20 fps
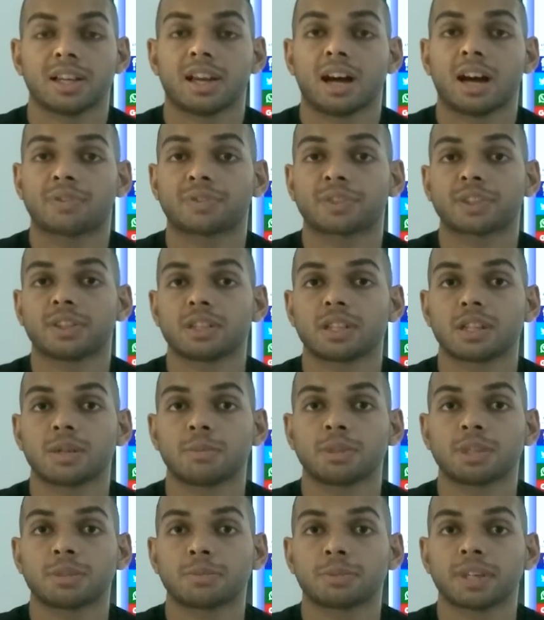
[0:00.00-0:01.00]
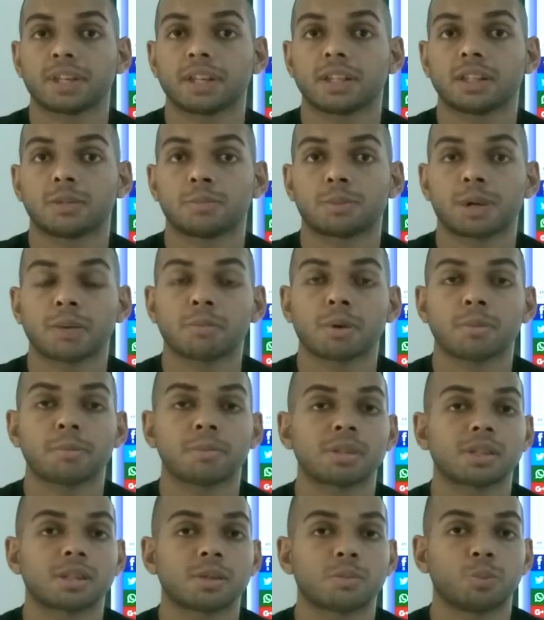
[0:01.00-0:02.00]
After this limited period, the Prime
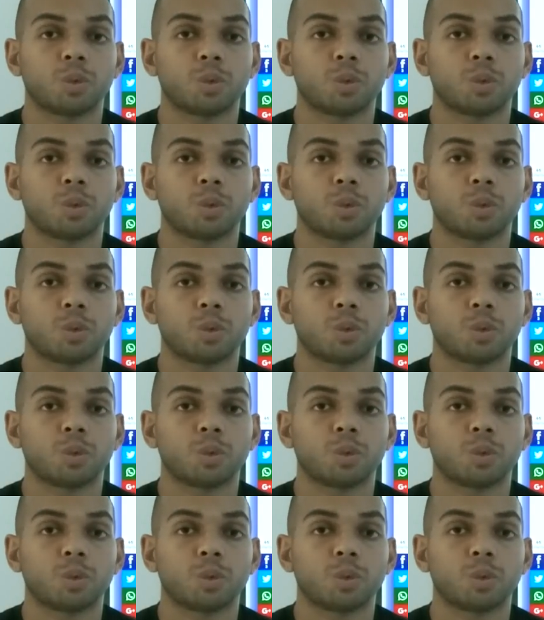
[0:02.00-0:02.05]
membership